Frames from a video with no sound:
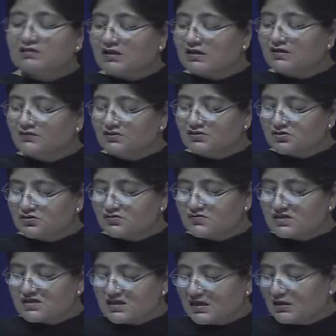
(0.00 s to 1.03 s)
relevance of
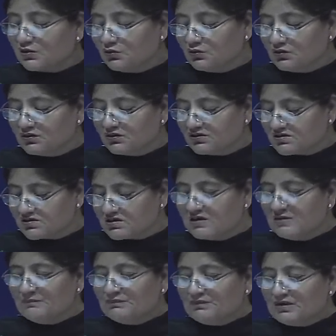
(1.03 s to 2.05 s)
stakeholders
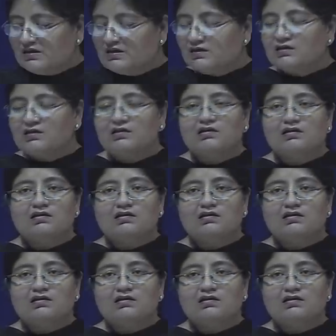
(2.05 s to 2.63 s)
in